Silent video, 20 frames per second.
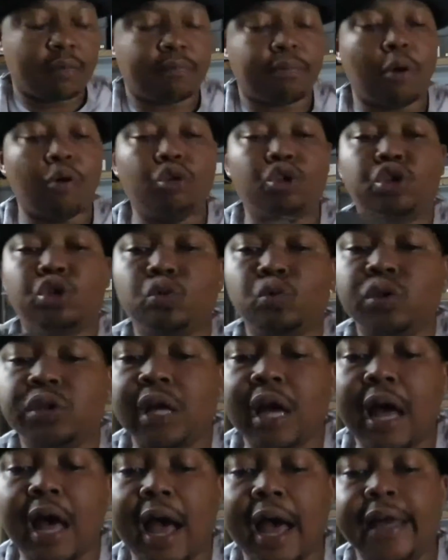Both shoes
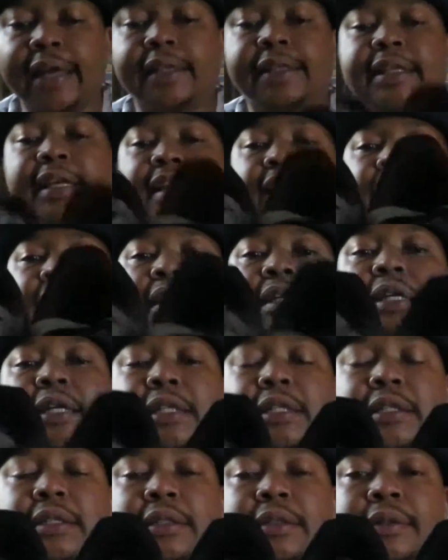are
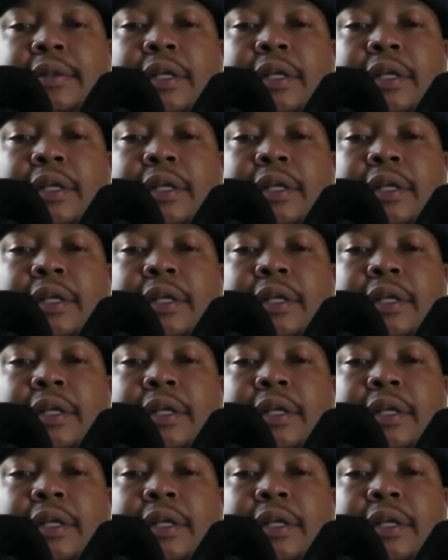identical.